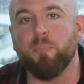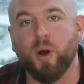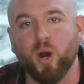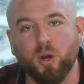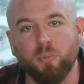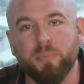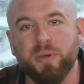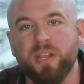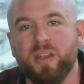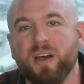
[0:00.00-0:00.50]

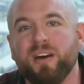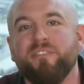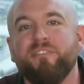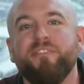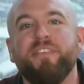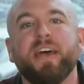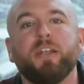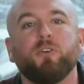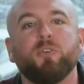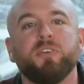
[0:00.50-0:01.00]
Department
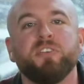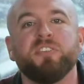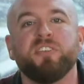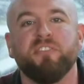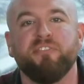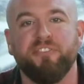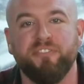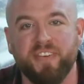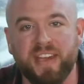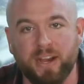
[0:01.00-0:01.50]
of Veterans
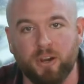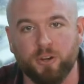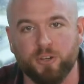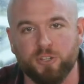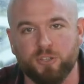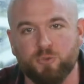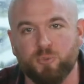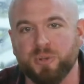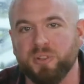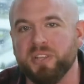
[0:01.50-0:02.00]

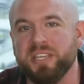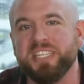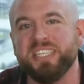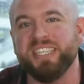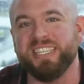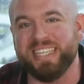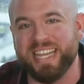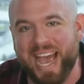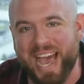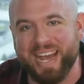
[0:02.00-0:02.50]
Affairs
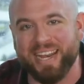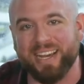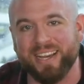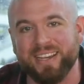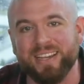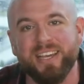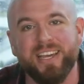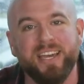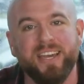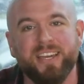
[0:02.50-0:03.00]
released
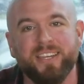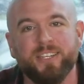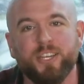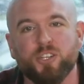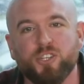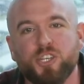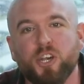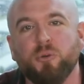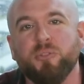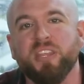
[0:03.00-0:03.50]
data
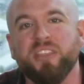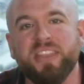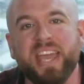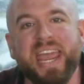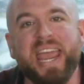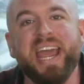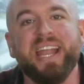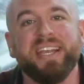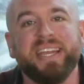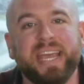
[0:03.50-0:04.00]
to show that
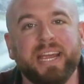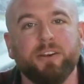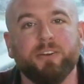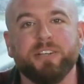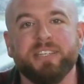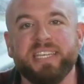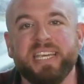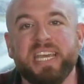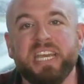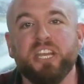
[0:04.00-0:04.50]
they had
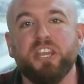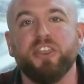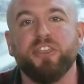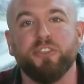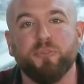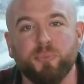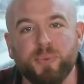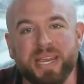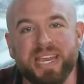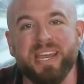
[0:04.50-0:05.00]
guaranteed
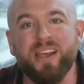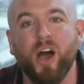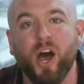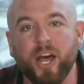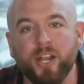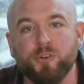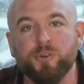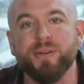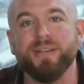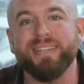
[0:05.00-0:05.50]

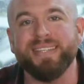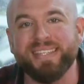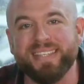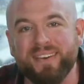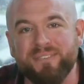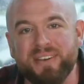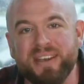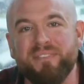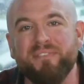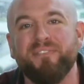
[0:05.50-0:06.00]

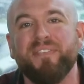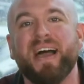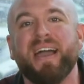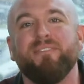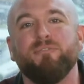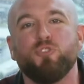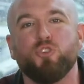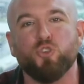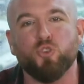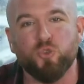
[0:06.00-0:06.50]

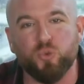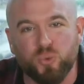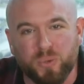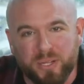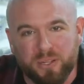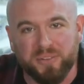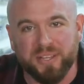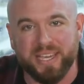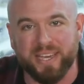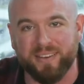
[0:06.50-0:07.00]
375
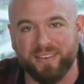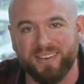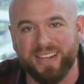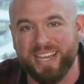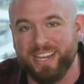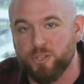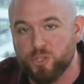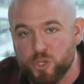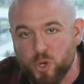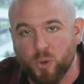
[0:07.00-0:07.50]
trillion
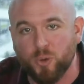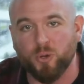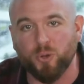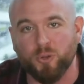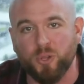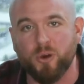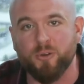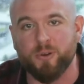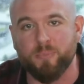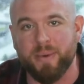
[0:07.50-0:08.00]
in
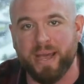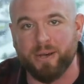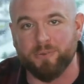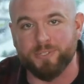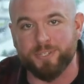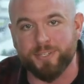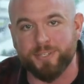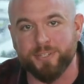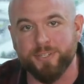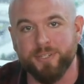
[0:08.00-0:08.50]
total loan
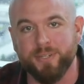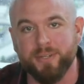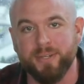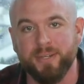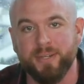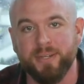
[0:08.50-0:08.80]
amounts.